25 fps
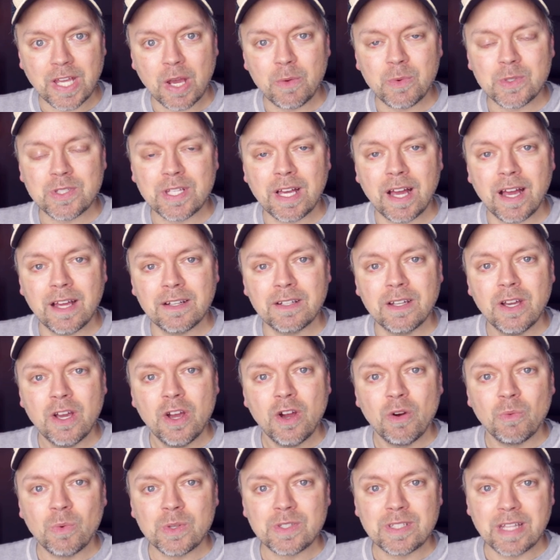I was on
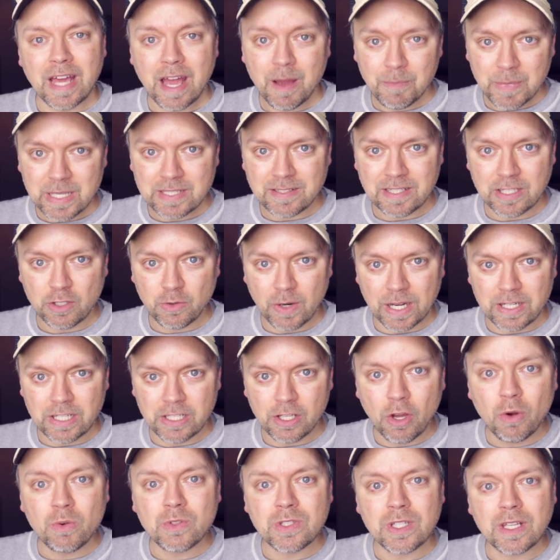was the MSC
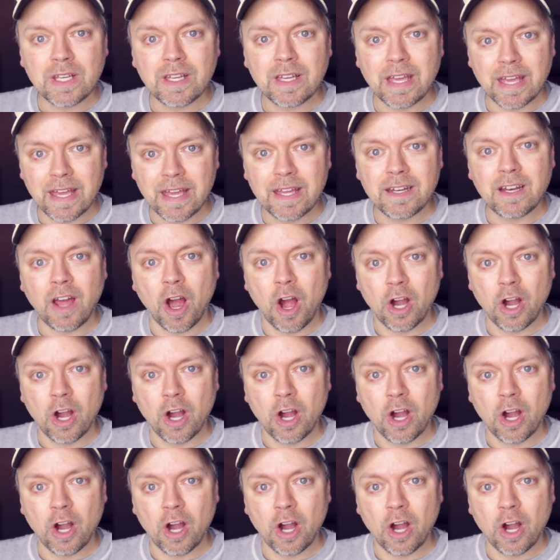Grandiosa in